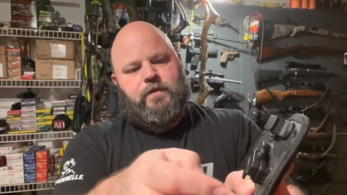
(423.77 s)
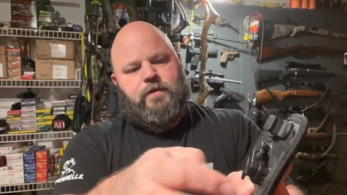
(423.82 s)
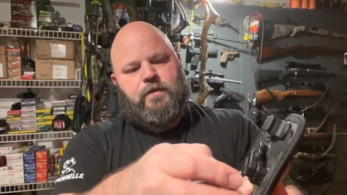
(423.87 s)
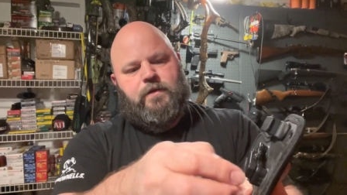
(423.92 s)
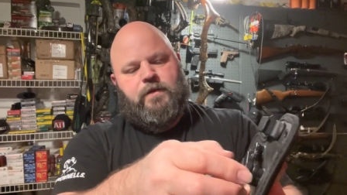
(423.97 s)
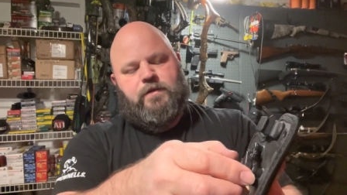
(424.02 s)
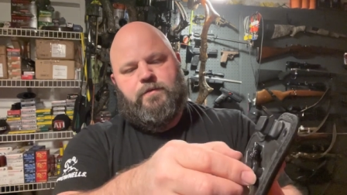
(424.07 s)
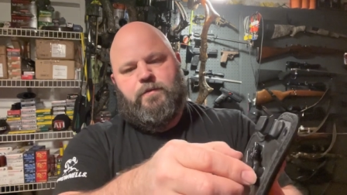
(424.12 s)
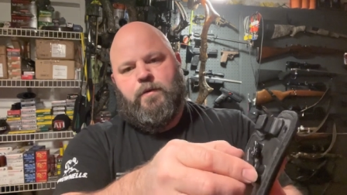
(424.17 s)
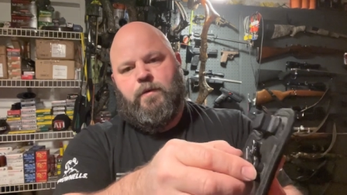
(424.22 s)

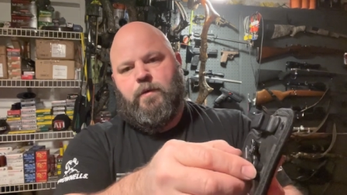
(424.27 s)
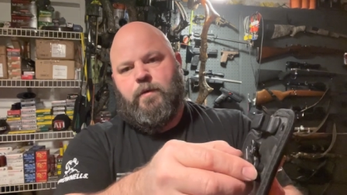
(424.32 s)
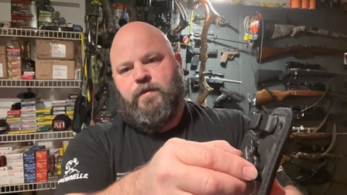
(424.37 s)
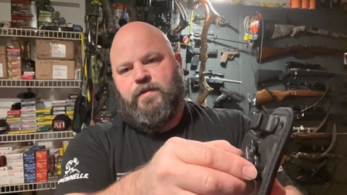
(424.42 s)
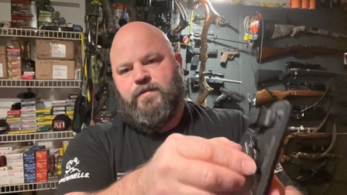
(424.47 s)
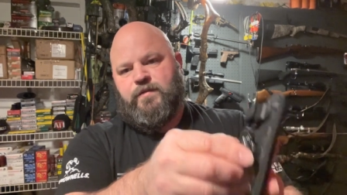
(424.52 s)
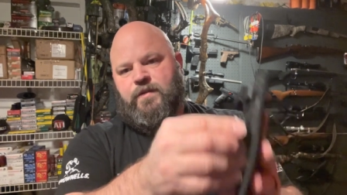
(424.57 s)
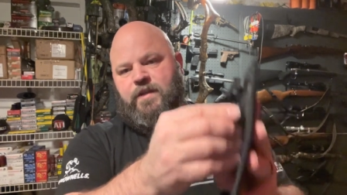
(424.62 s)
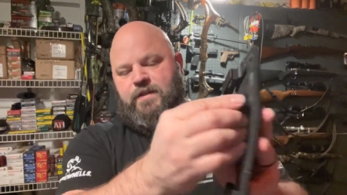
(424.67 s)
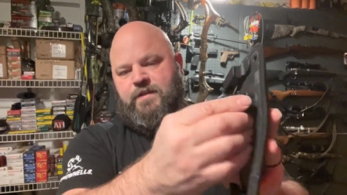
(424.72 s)

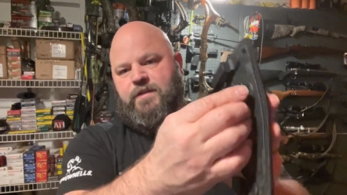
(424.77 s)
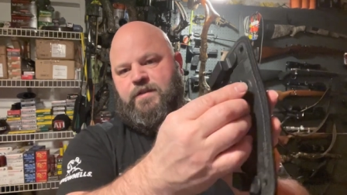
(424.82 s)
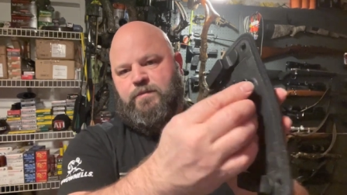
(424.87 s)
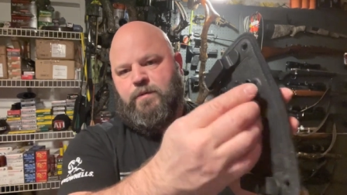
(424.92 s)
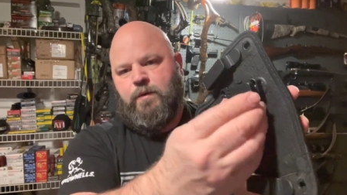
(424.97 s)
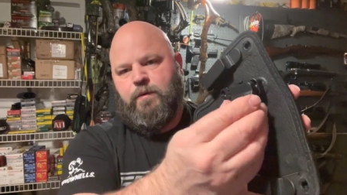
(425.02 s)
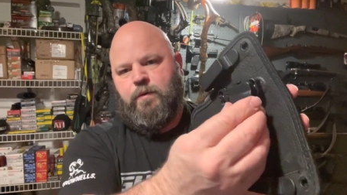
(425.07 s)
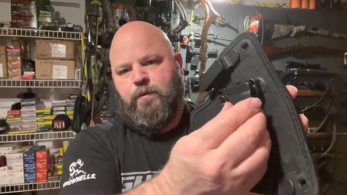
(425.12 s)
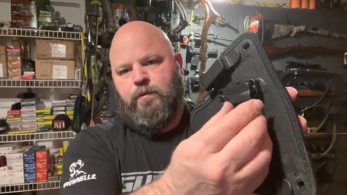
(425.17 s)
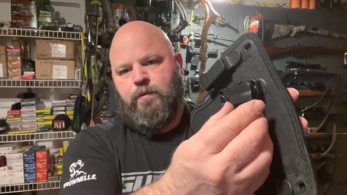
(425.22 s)
this is
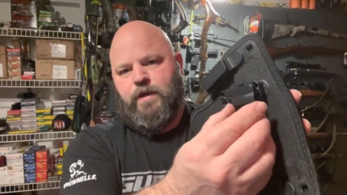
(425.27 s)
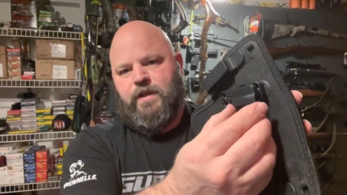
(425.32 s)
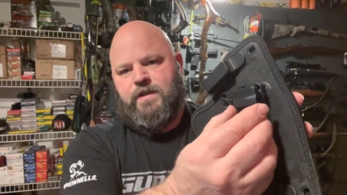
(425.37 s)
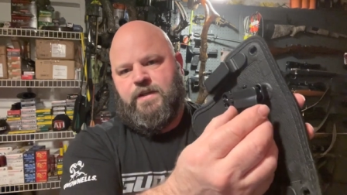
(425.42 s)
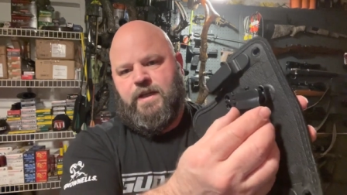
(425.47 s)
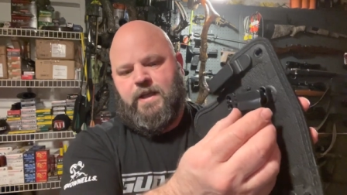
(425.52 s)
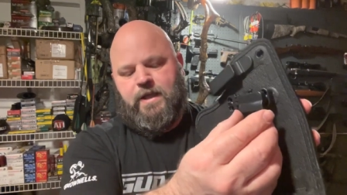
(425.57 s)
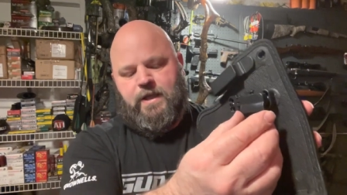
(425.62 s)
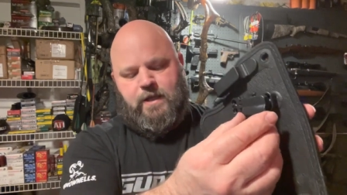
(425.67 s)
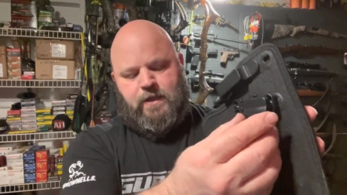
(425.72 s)
what will
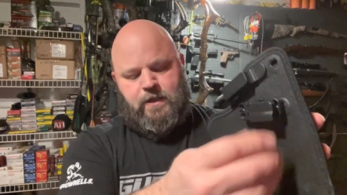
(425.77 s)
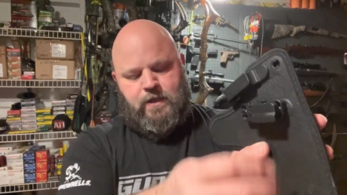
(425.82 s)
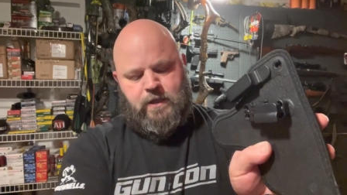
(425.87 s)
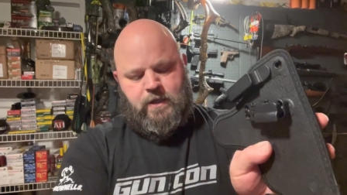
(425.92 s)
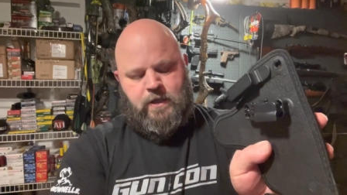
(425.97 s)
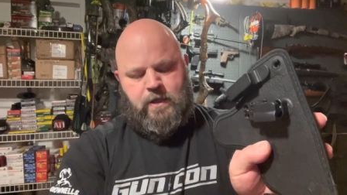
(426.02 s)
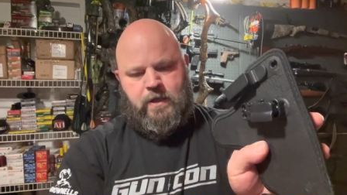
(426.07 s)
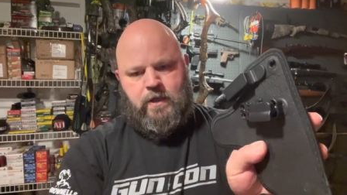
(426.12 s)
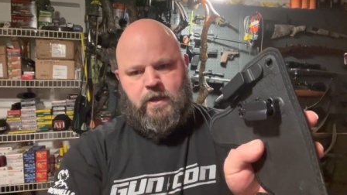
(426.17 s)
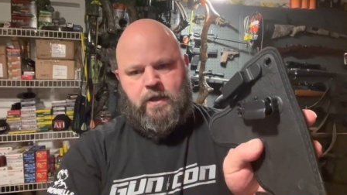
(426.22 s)
retain
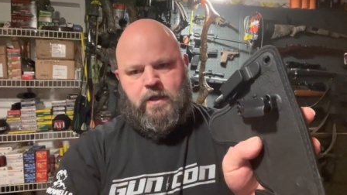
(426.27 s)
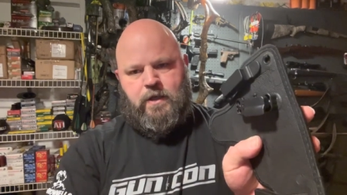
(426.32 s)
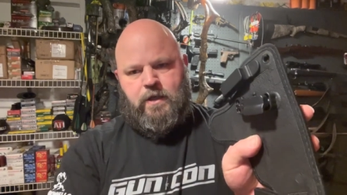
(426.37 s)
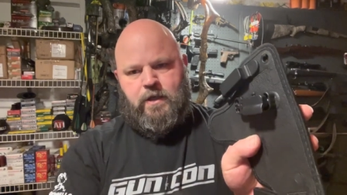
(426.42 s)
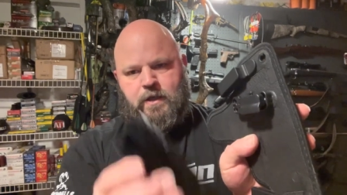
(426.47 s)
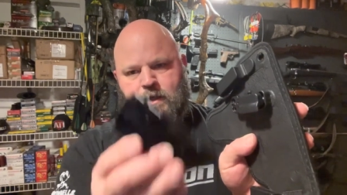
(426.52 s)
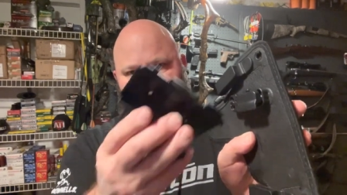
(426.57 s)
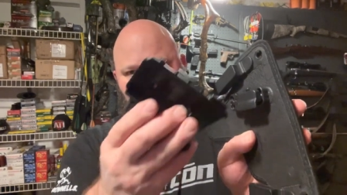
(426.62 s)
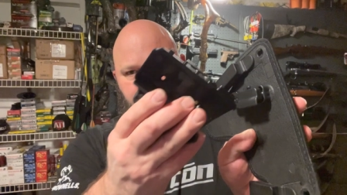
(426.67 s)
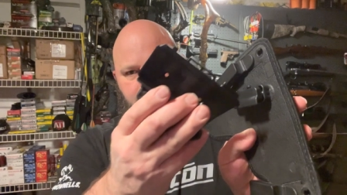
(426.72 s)

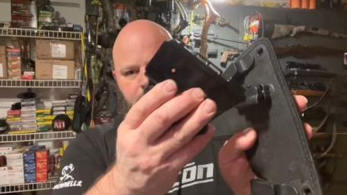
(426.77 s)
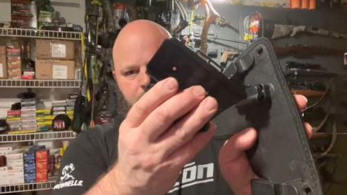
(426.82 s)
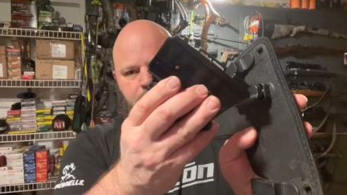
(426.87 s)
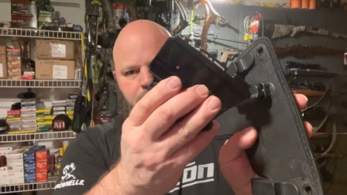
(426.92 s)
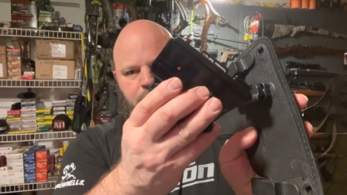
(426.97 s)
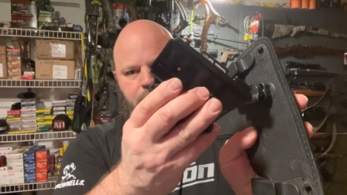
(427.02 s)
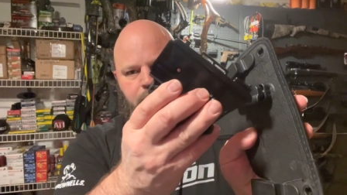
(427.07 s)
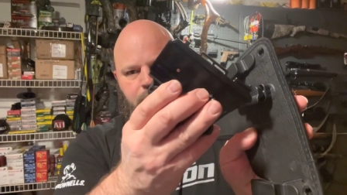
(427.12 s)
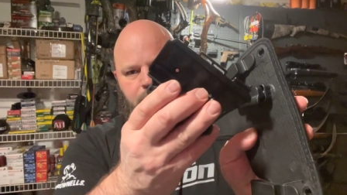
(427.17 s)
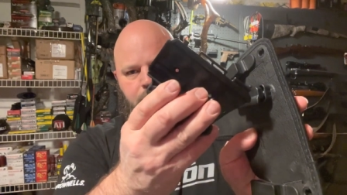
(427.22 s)

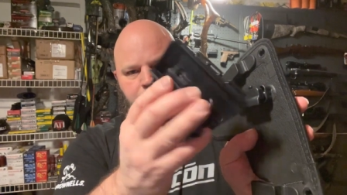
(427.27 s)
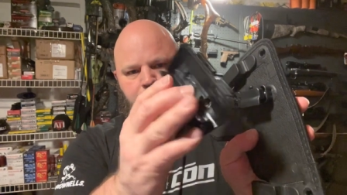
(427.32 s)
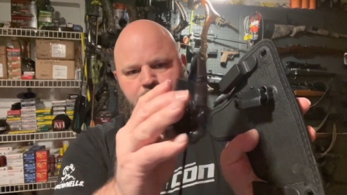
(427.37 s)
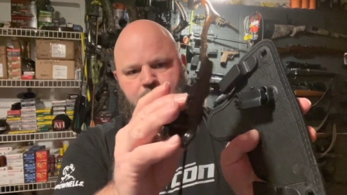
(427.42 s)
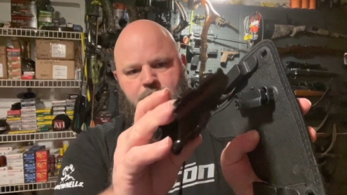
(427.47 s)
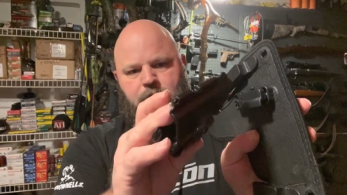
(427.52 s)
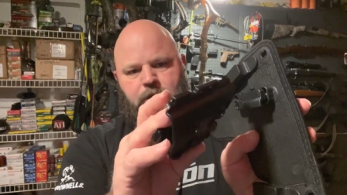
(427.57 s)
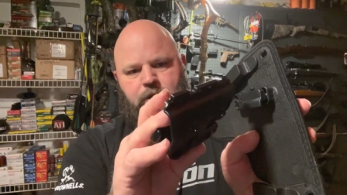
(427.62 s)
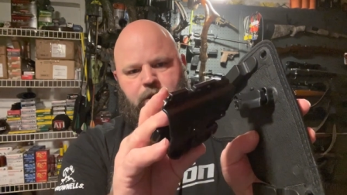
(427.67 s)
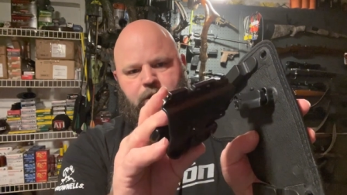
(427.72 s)

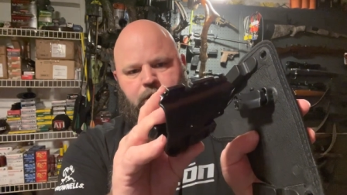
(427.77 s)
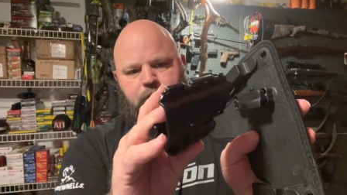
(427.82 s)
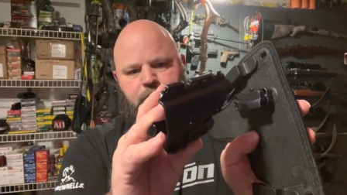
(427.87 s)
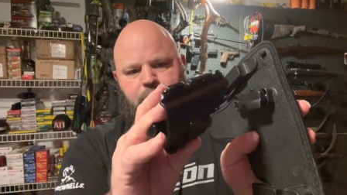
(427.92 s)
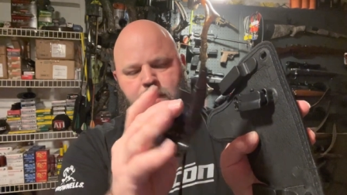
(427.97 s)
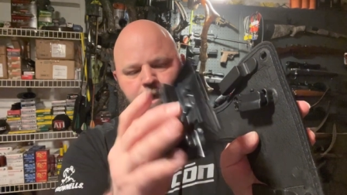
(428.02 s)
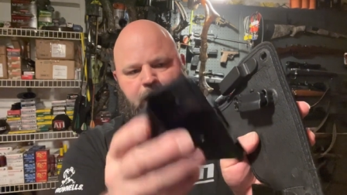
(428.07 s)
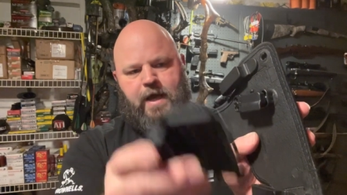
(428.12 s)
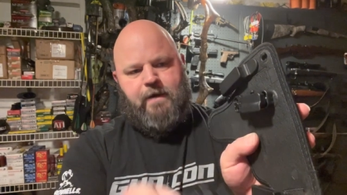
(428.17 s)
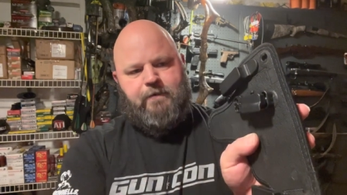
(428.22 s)
your
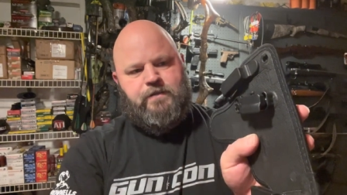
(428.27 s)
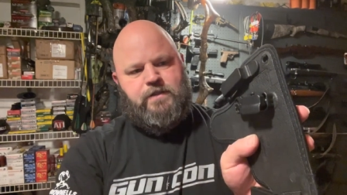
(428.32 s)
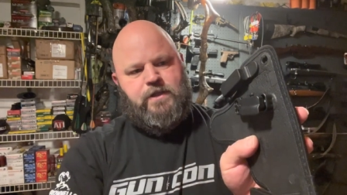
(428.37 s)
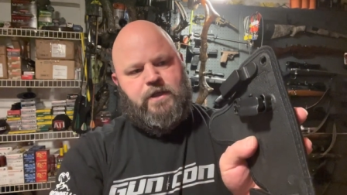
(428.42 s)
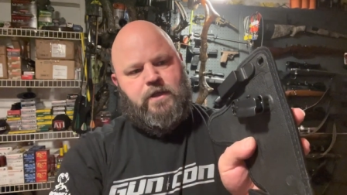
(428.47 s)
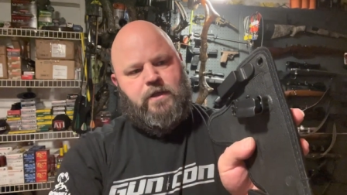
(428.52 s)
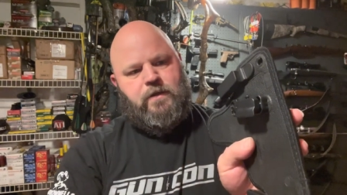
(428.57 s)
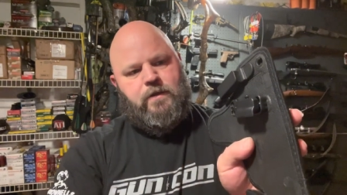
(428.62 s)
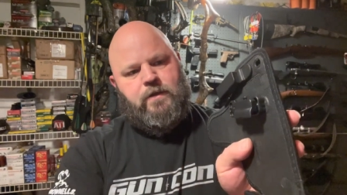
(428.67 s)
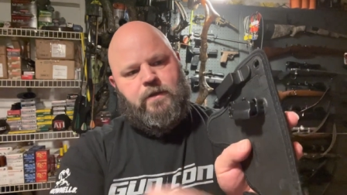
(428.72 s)
half
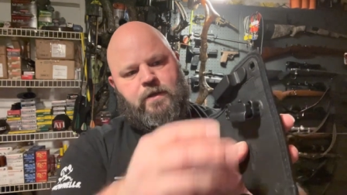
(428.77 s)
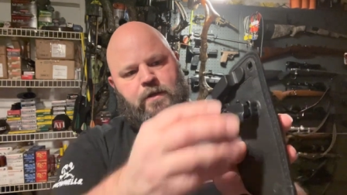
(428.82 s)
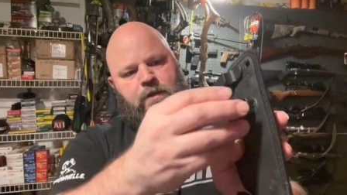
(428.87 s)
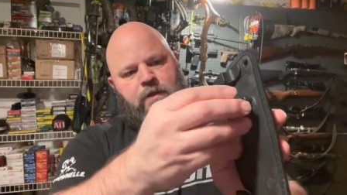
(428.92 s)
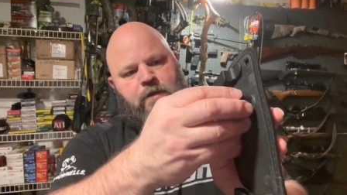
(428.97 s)
shell.